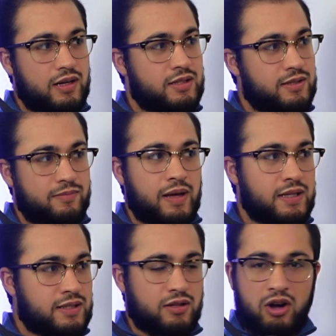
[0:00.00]
it's
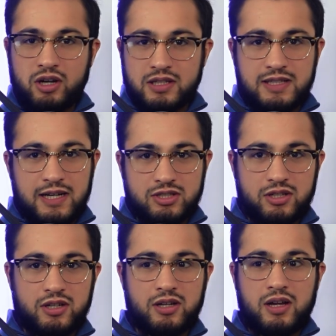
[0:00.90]
amazing. The
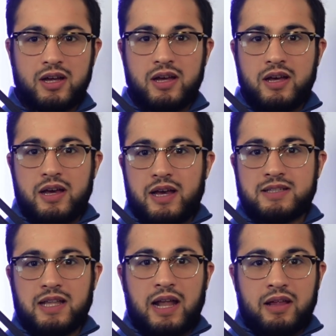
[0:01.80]
architecture, it's a
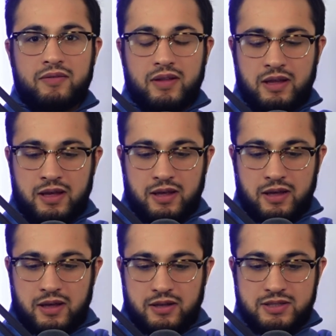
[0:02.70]
lot of like
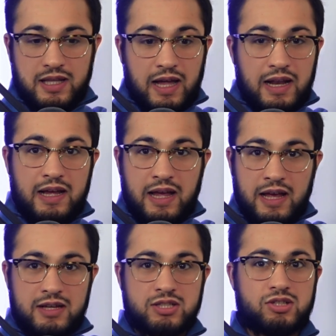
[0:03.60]
there's a lot of
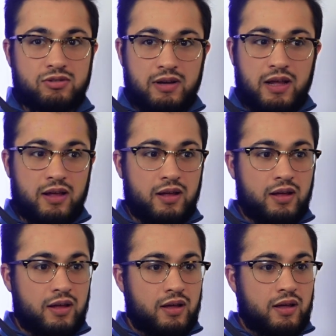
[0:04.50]
history
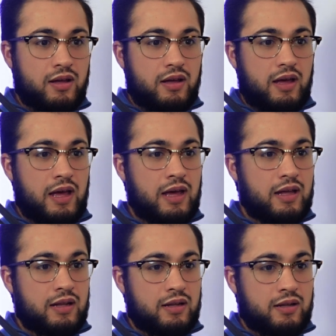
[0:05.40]

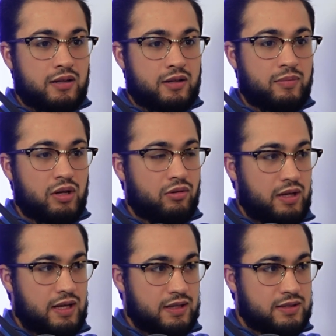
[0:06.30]
in the Middle
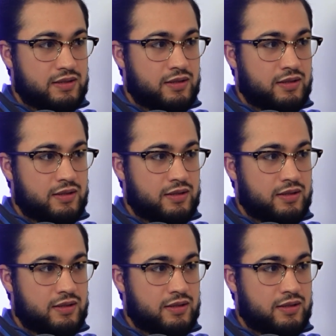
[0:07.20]
East